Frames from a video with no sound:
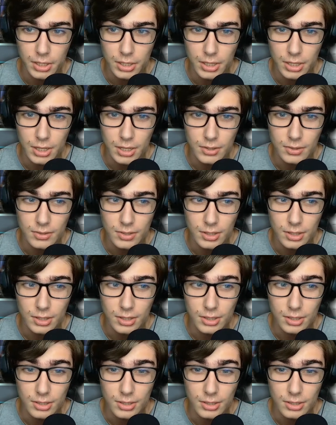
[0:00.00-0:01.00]
it's
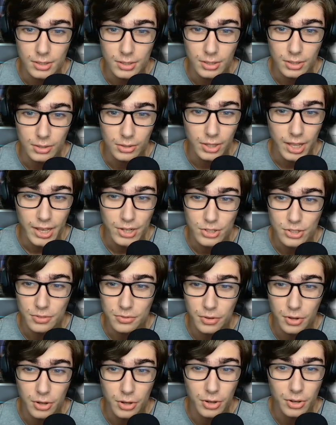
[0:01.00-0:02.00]
a clash of
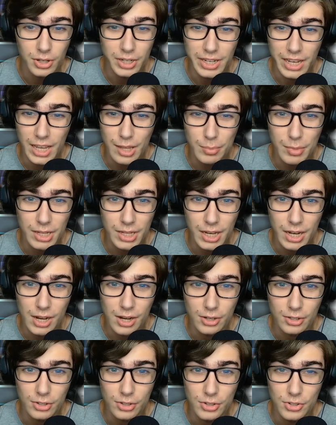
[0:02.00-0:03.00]
all gaming
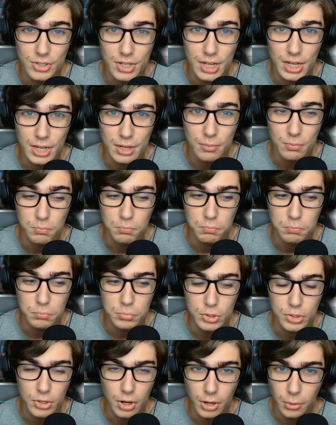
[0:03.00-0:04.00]
characters, and
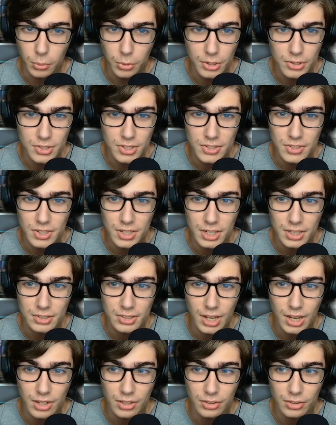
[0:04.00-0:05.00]
Star Wars isn't
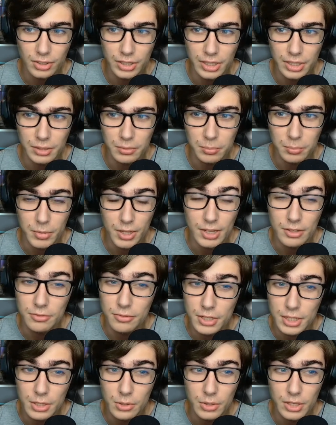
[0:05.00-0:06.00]
exactly a
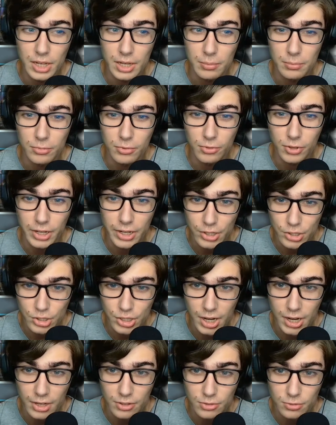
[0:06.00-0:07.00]
video game
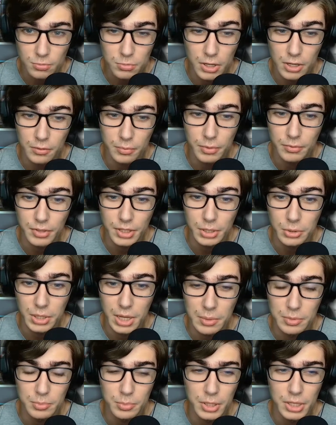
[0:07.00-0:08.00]
franchise. There have been video
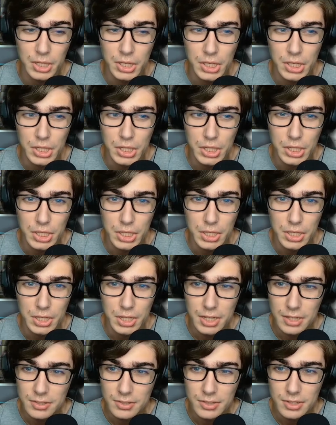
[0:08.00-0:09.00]
games, but
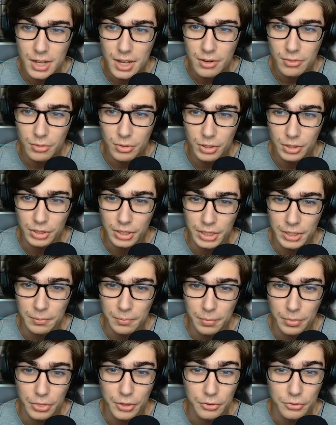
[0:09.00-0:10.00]
it's not really
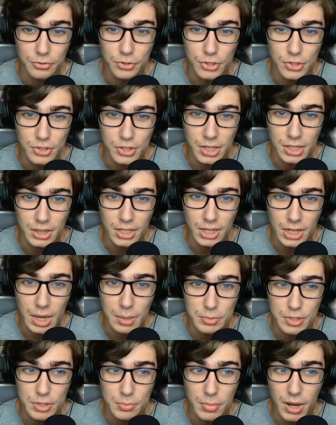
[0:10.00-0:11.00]
the first thing that
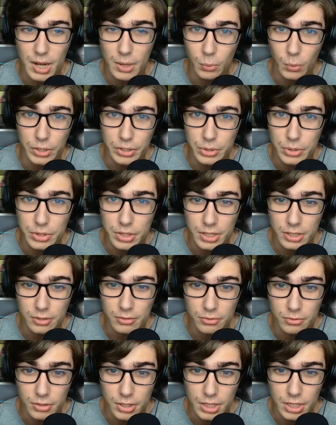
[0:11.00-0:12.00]
comes to mind when you think
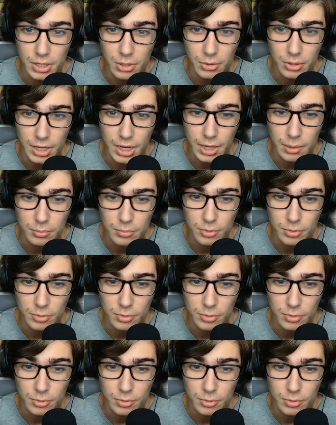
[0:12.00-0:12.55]
video games.